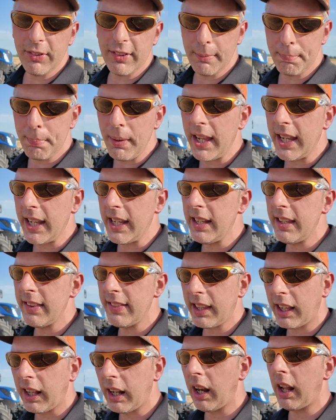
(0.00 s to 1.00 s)
to be
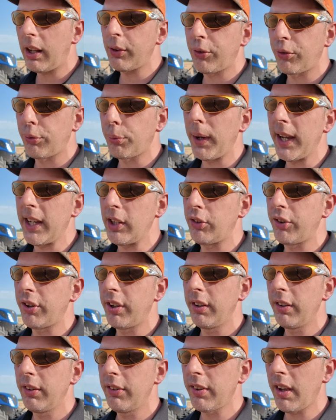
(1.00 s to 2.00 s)
the clutch
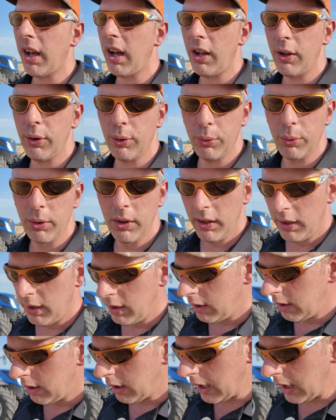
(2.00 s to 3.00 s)
switch. So
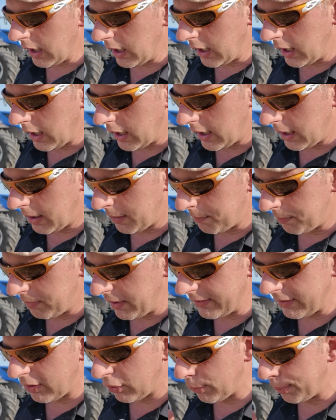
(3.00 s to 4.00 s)

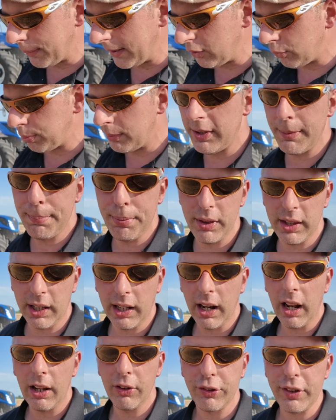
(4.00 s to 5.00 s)
there's a switch when you put the
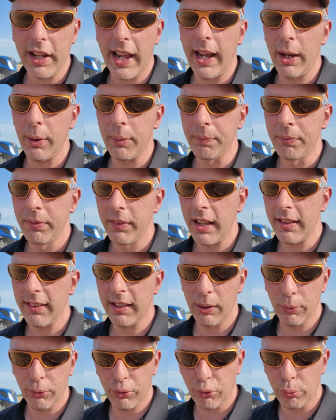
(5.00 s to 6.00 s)
clutch down. There's
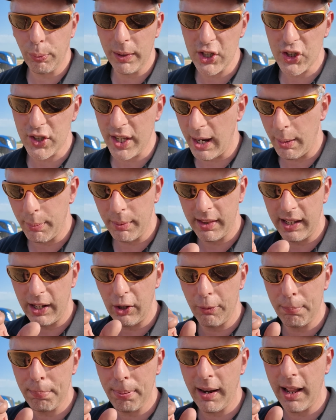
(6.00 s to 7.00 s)
a little switch there with a
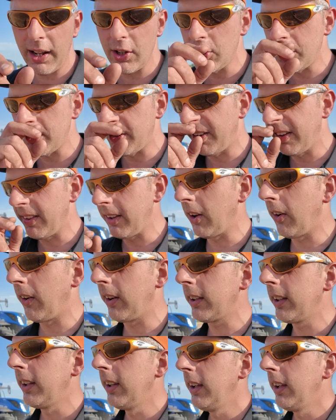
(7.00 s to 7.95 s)
little plunger on it, like